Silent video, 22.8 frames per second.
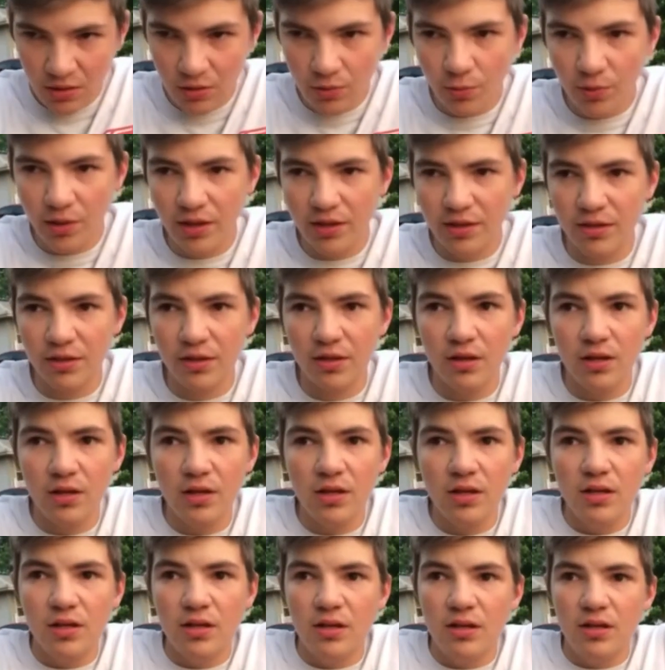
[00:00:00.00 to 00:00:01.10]
with
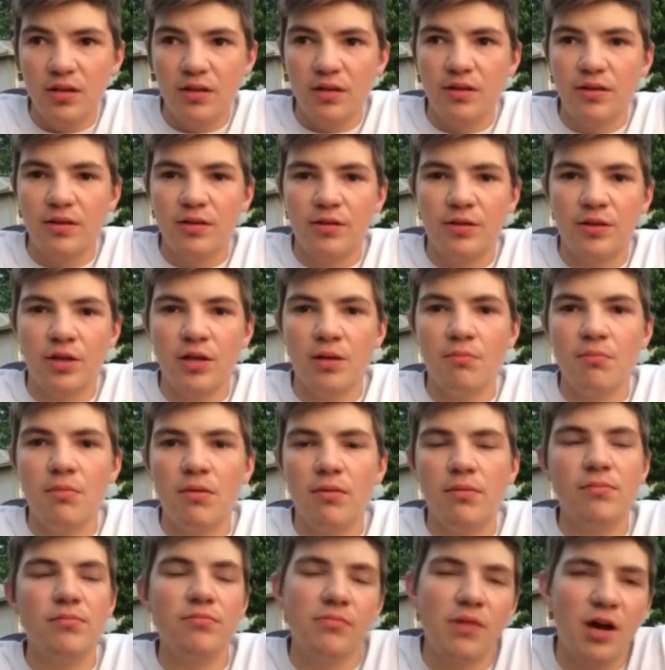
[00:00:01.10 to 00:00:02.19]
the
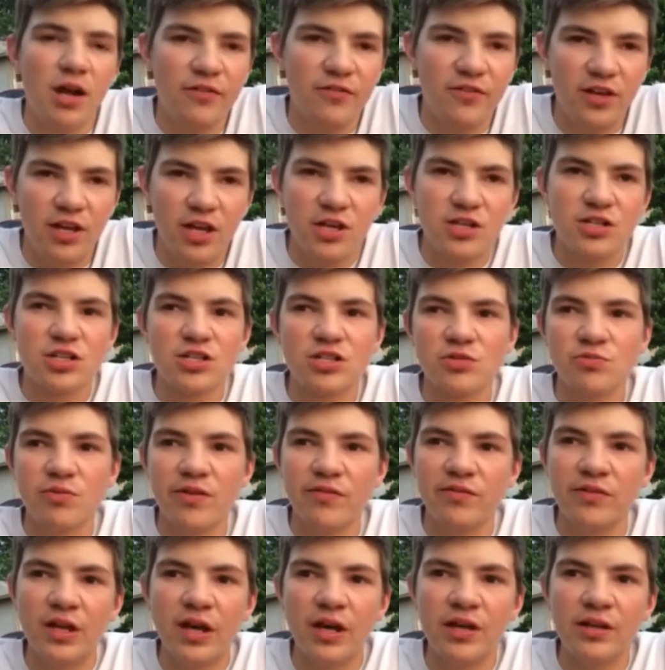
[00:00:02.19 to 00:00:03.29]
modifications
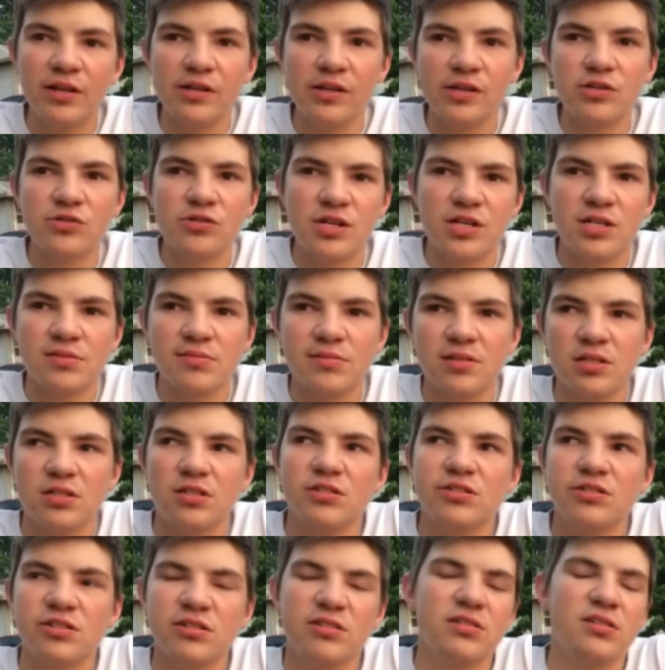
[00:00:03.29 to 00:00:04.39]
we've done, the
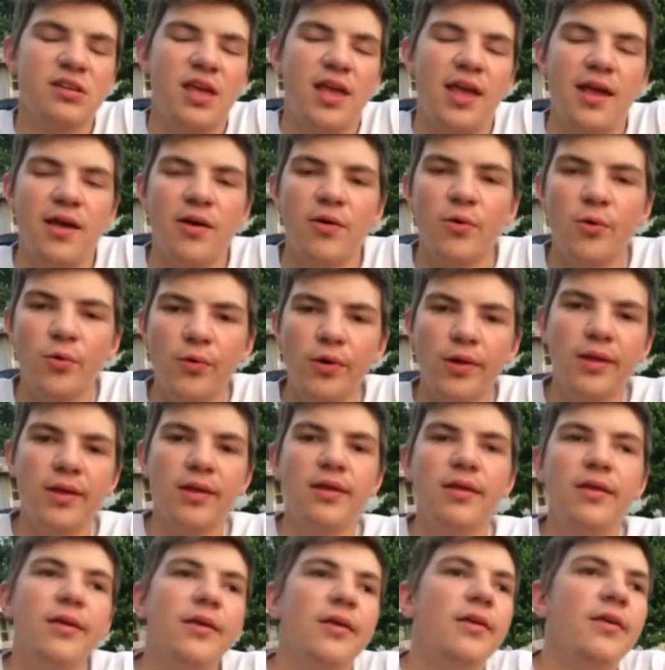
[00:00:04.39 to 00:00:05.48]
transmission just can't hold it.
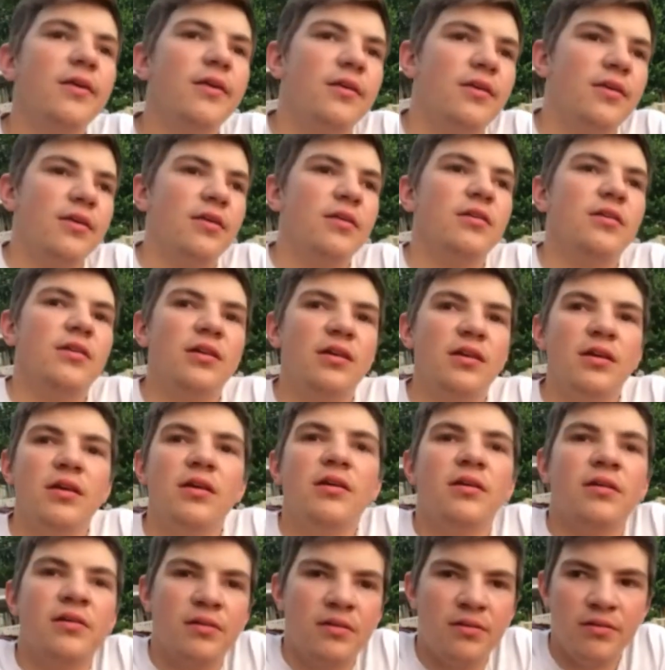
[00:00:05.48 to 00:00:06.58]

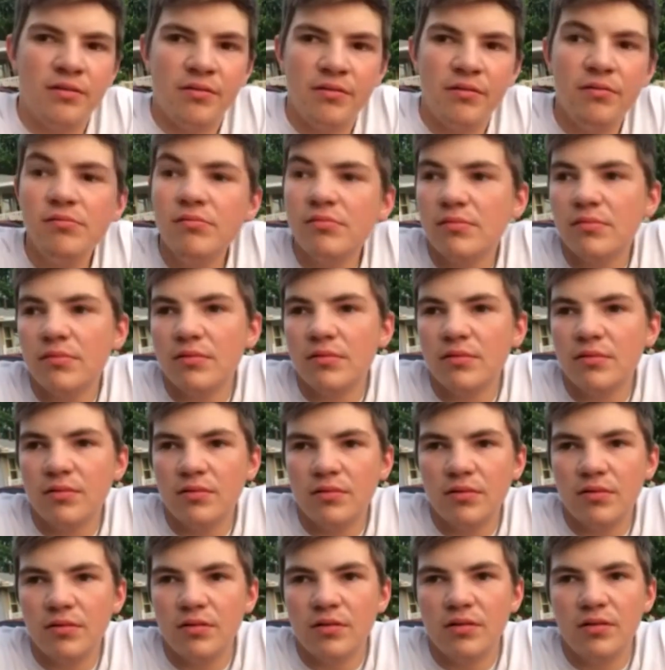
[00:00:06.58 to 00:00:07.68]
And
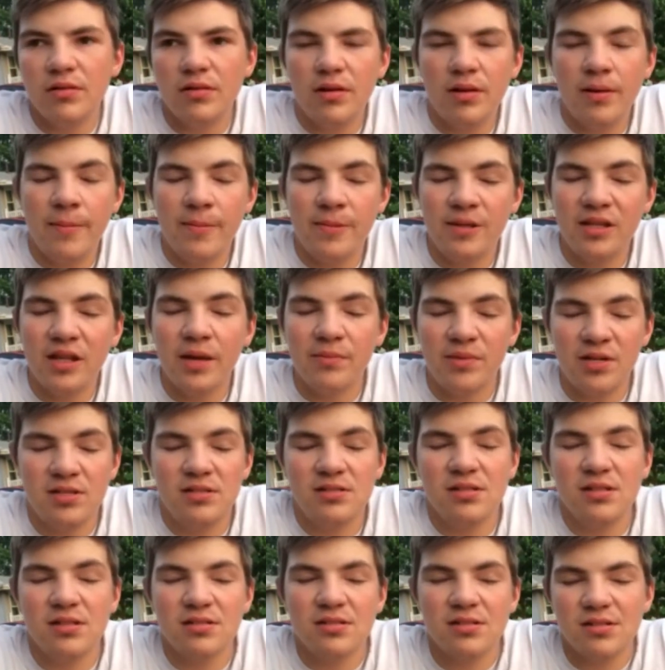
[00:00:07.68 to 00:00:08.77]
I mean, that makes
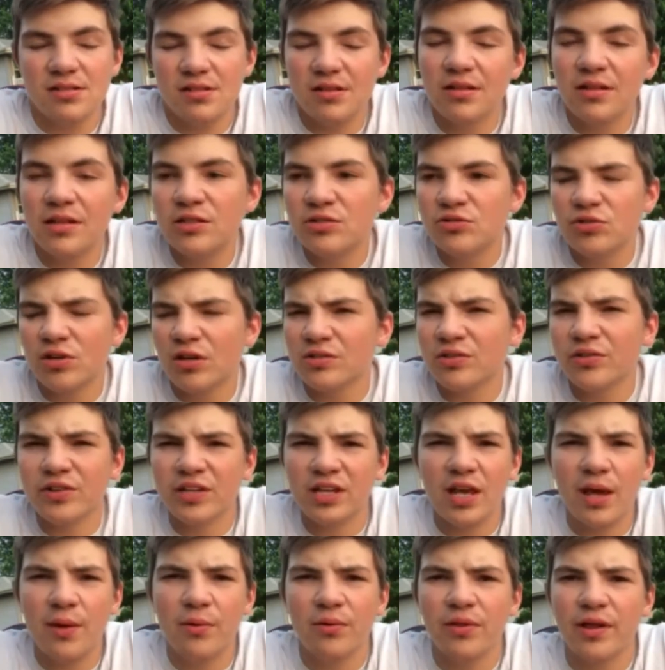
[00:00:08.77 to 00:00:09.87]
sense. These trucks only
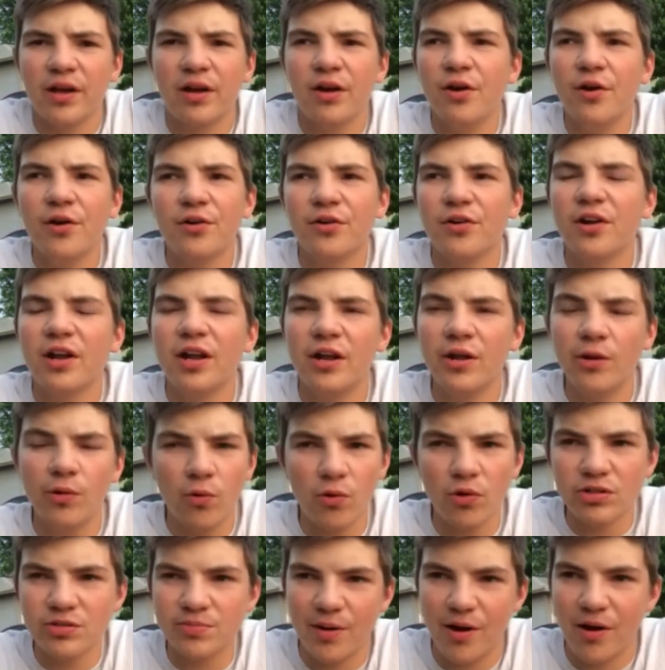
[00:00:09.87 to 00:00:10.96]
came with like 180
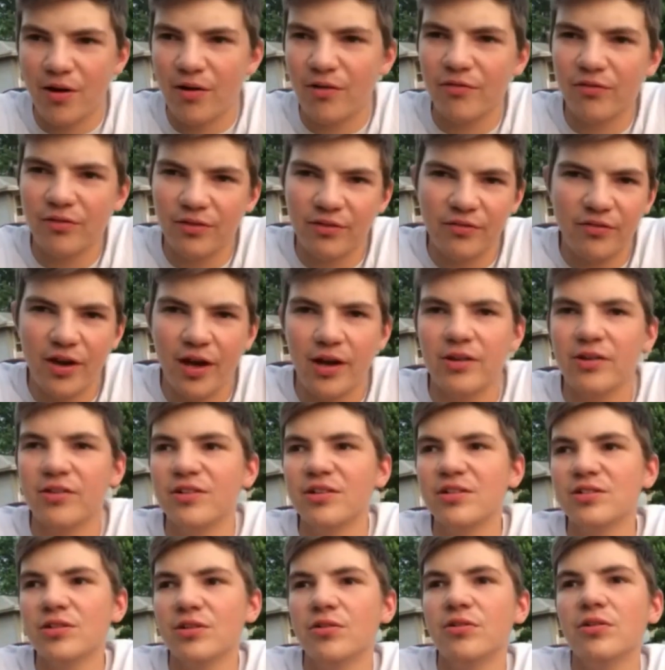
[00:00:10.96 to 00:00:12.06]
horsepower from the
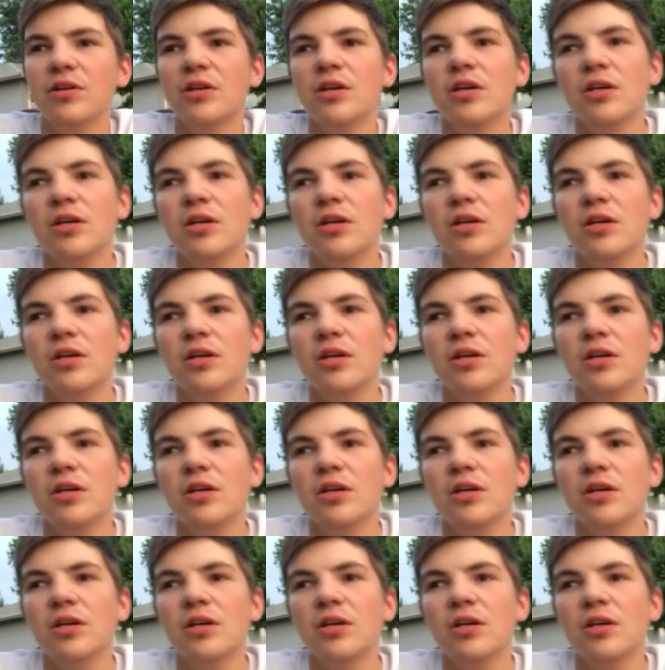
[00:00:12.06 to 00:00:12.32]
factory, so.